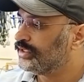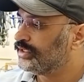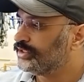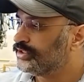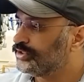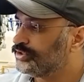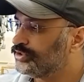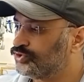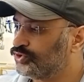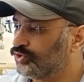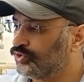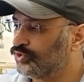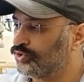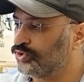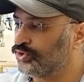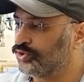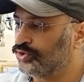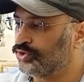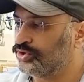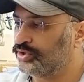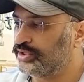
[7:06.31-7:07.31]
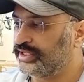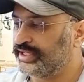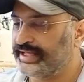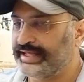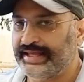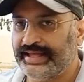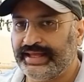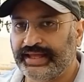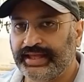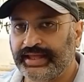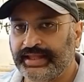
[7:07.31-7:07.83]
So
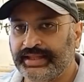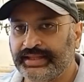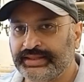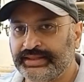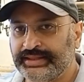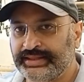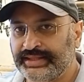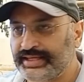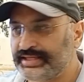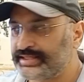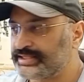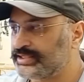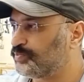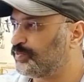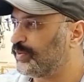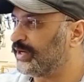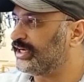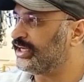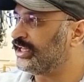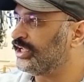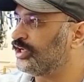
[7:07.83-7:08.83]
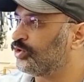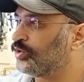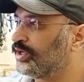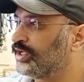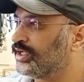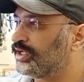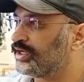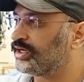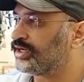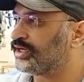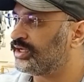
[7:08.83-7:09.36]
this
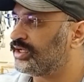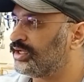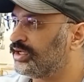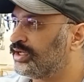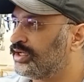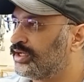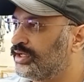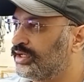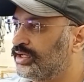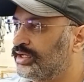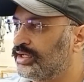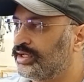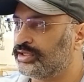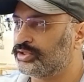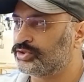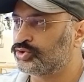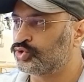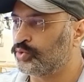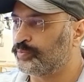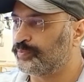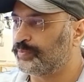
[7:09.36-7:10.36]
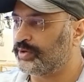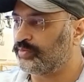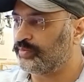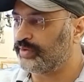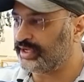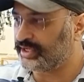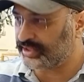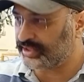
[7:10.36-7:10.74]
particular Super Wick that